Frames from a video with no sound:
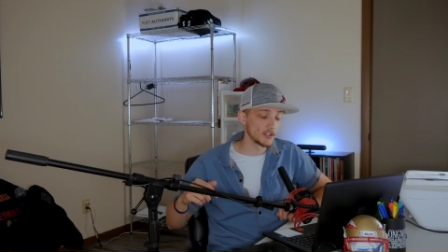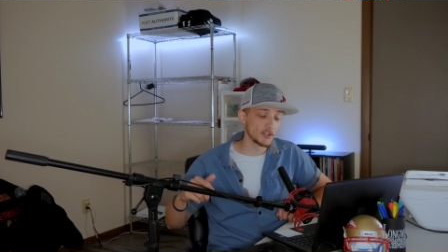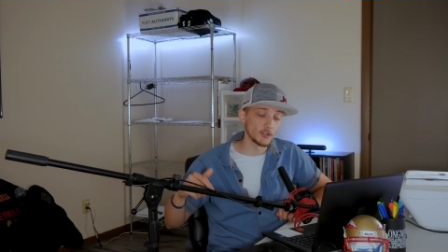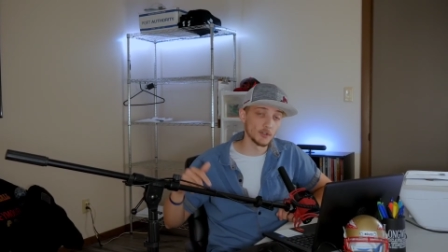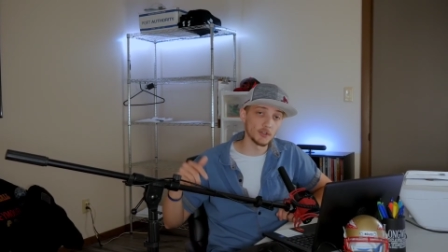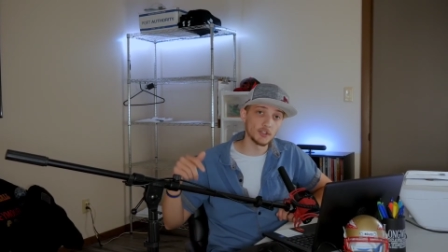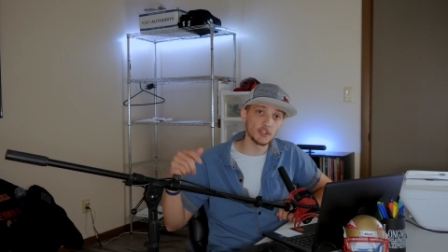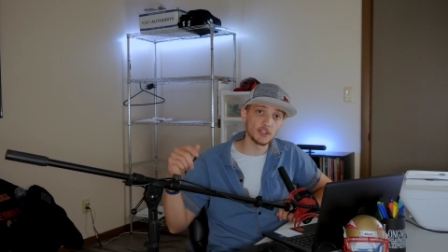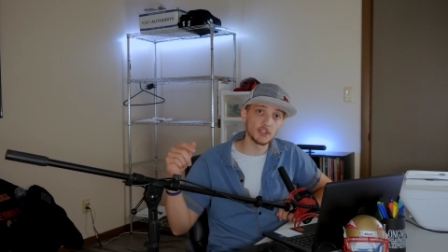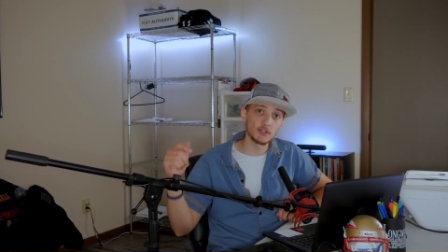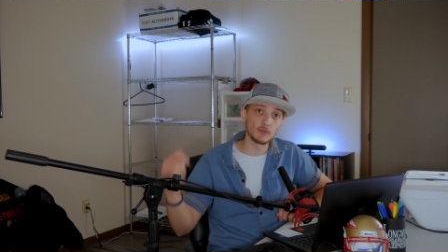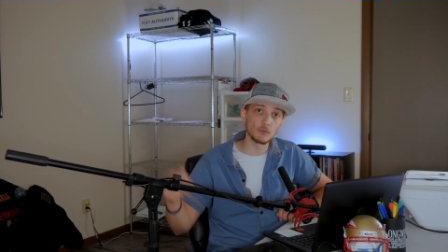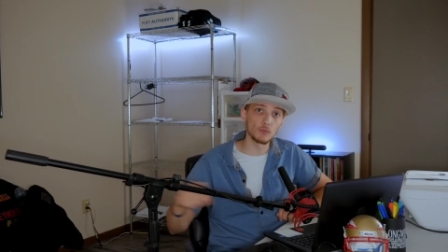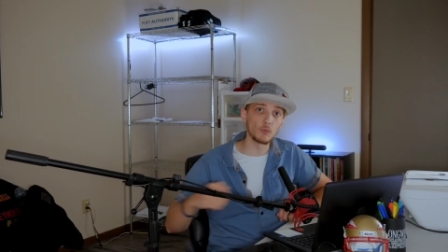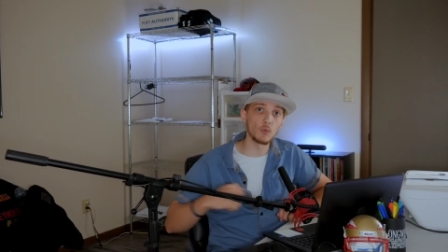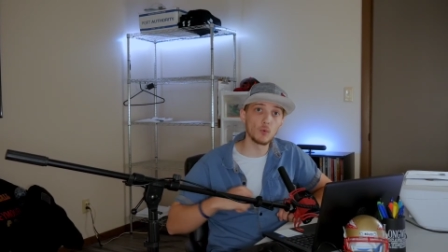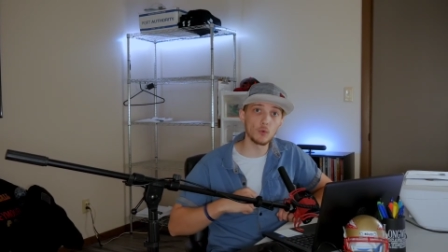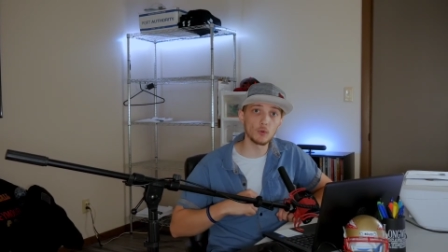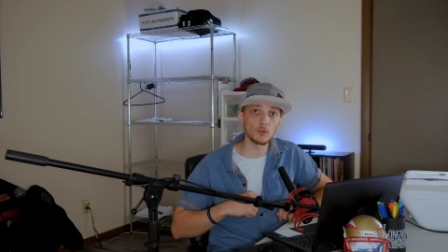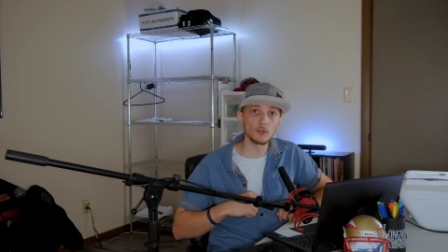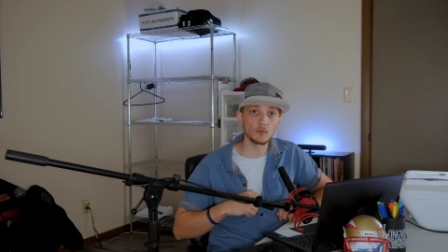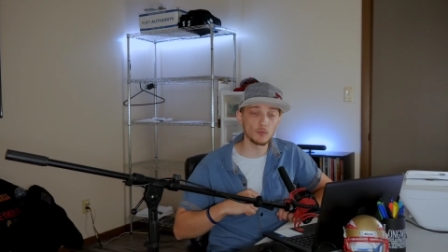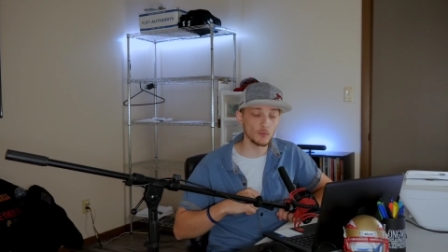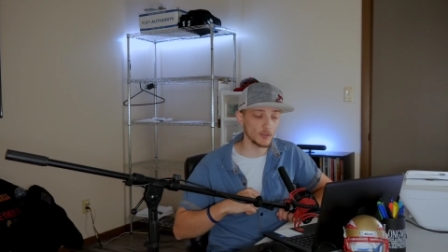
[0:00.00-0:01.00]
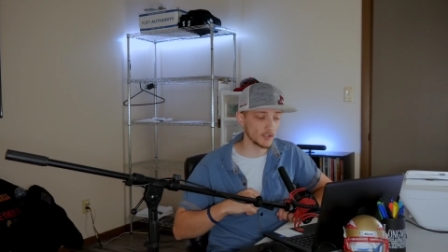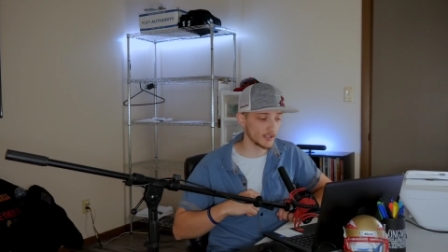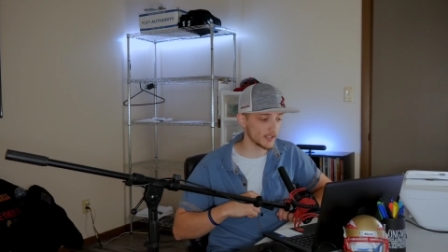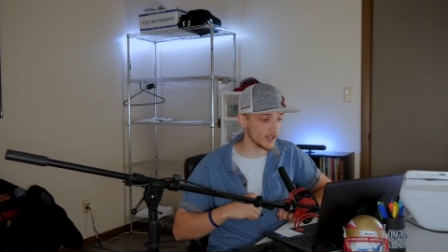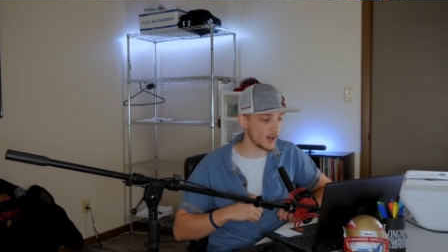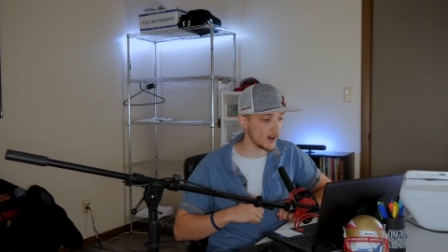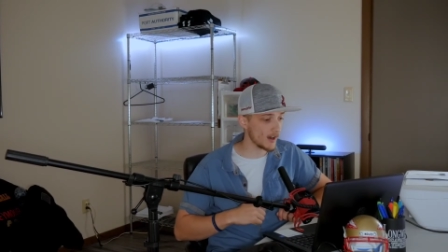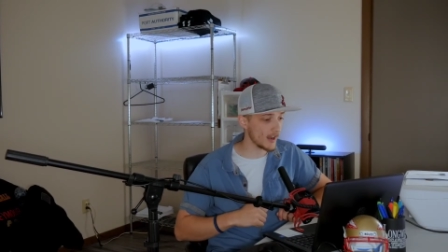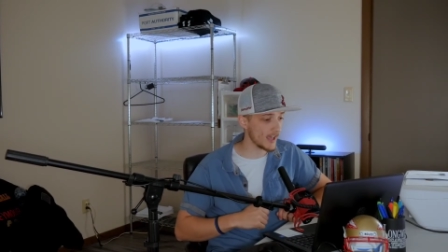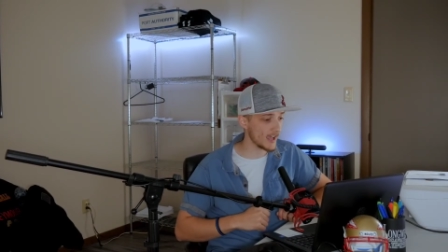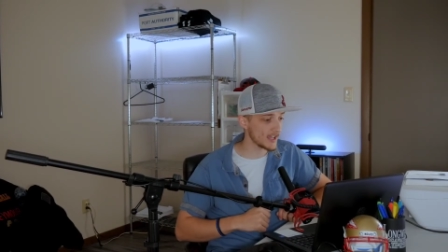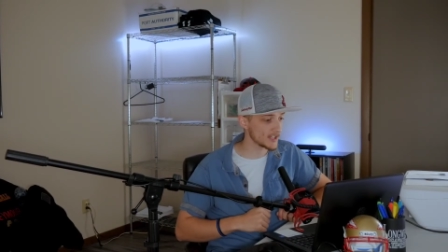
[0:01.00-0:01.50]
to thwart what
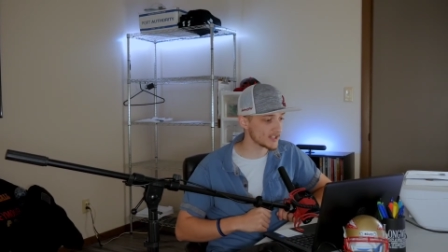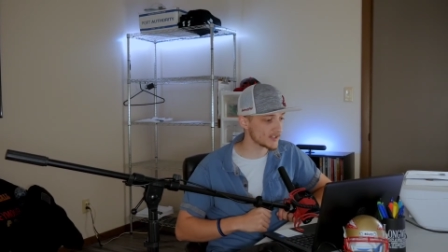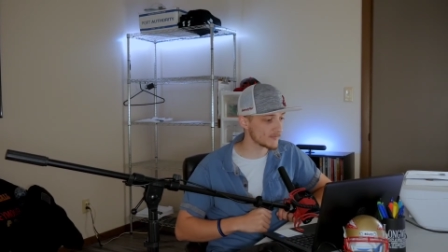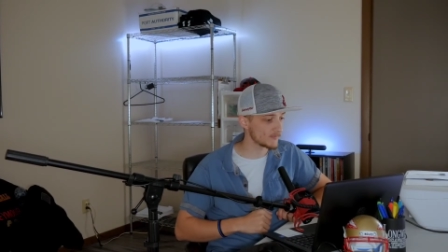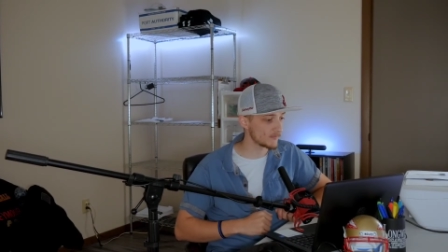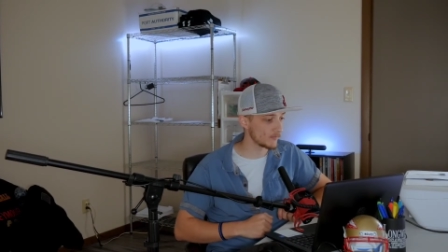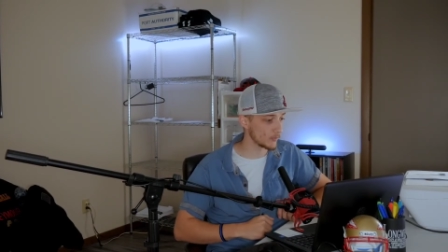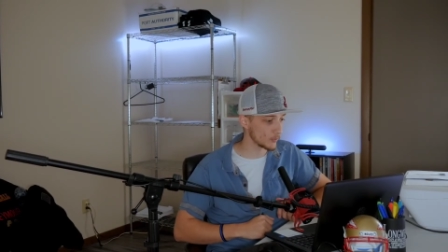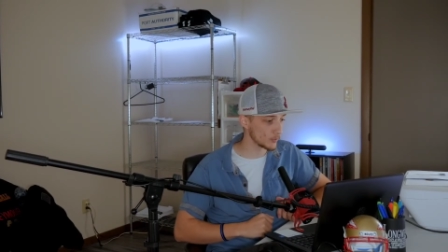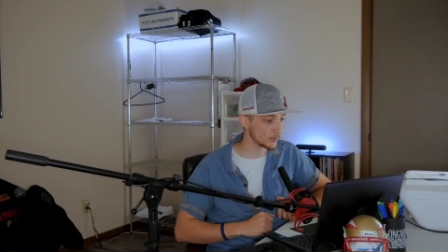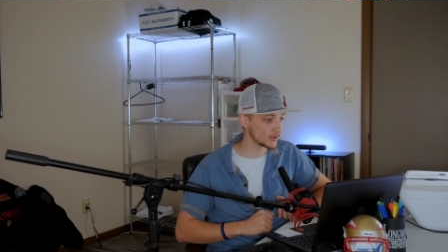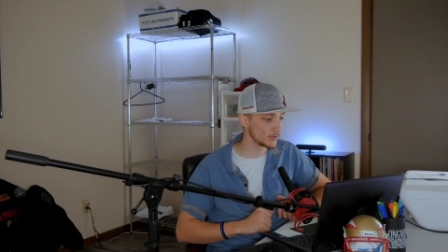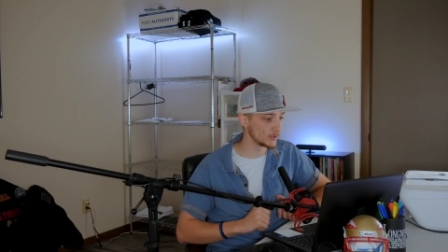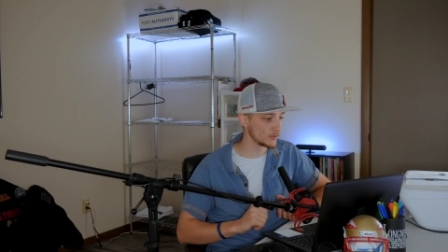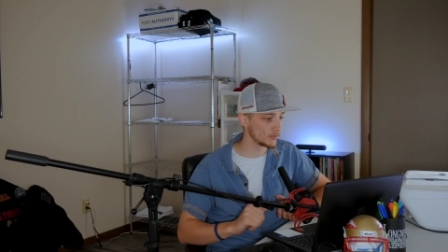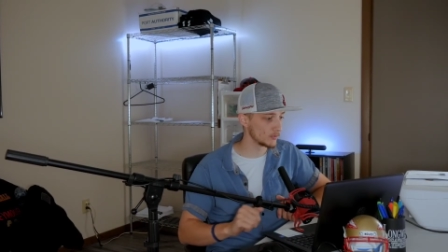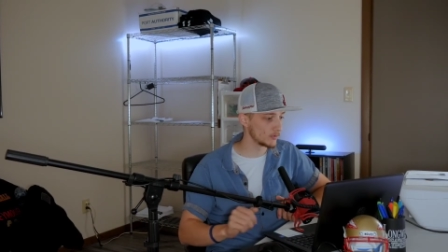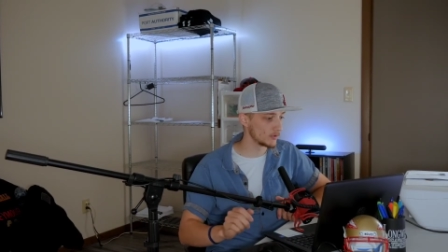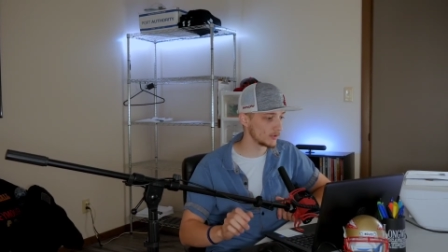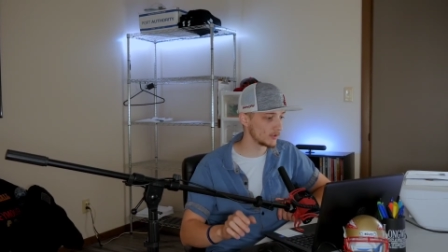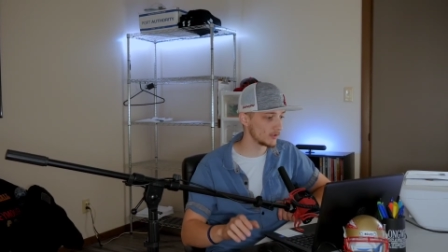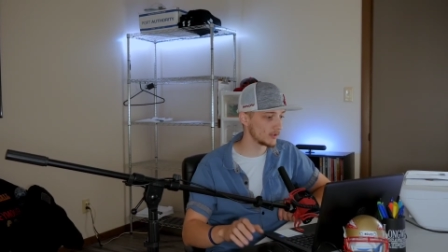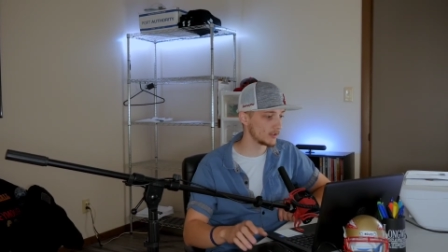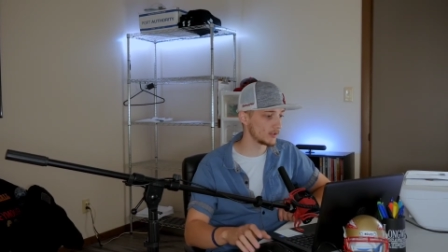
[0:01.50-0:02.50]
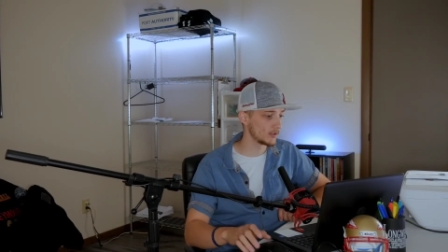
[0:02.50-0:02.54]
God has for you.